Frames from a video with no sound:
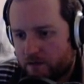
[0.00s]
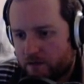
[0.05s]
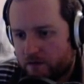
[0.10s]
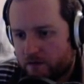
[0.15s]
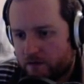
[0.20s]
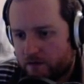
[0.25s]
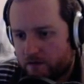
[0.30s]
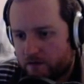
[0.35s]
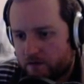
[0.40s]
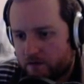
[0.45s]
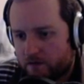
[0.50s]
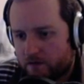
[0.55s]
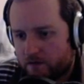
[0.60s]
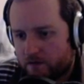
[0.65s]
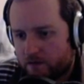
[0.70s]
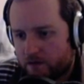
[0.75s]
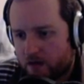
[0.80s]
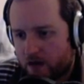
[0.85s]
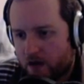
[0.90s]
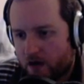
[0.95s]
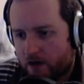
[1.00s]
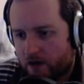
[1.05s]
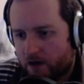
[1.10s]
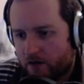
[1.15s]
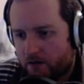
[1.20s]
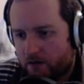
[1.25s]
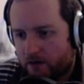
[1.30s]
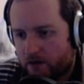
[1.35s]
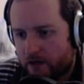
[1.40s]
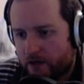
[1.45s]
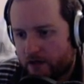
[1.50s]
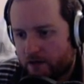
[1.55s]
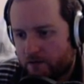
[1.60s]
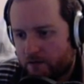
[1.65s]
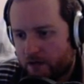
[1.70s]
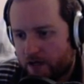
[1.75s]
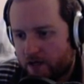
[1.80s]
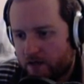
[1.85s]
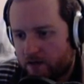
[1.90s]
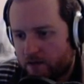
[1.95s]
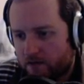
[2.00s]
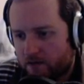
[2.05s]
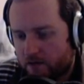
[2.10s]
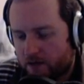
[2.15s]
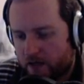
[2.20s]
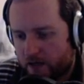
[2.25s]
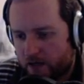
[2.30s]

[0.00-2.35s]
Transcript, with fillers: in the box. Ah, oh, cool. Okay, well,